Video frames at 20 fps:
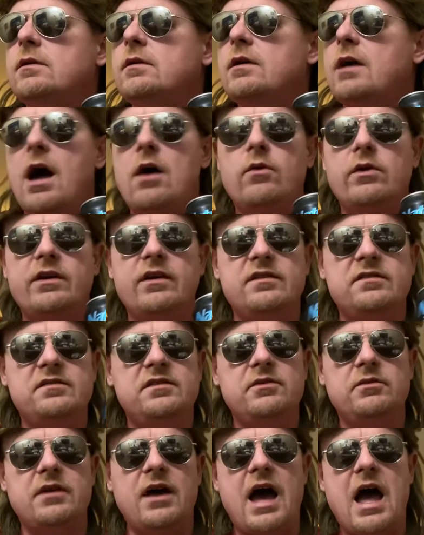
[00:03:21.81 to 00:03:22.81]
I wanted to see
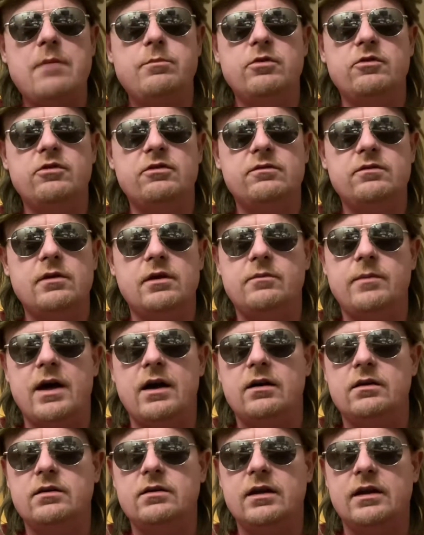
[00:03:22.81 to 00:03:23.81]
what the hype was
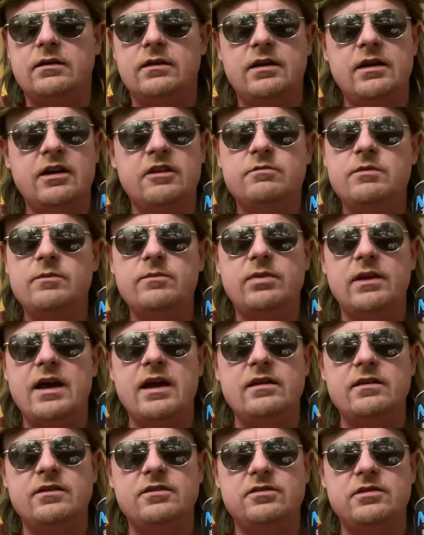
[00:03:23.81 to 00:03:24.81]
about. Like, the kid's been
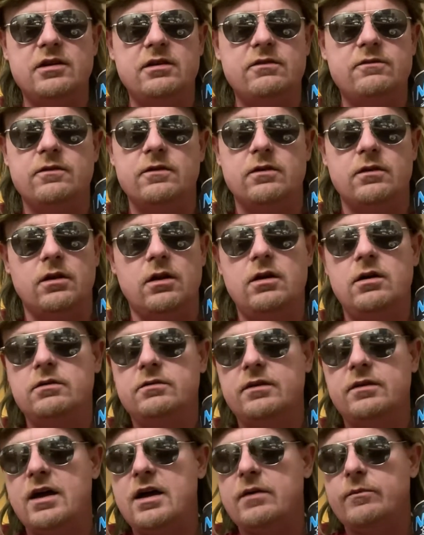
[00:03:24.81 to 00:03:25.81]
playing this shit for a long
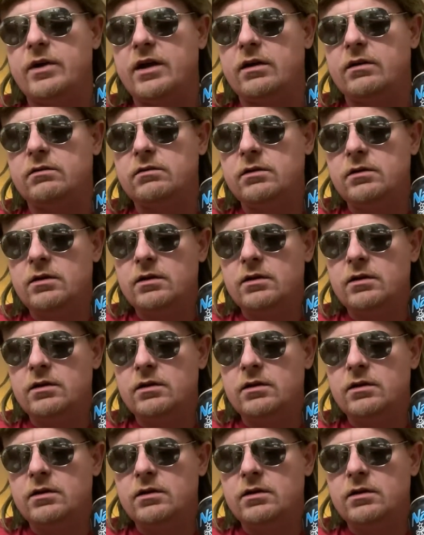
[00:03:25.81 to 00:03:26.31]
time now.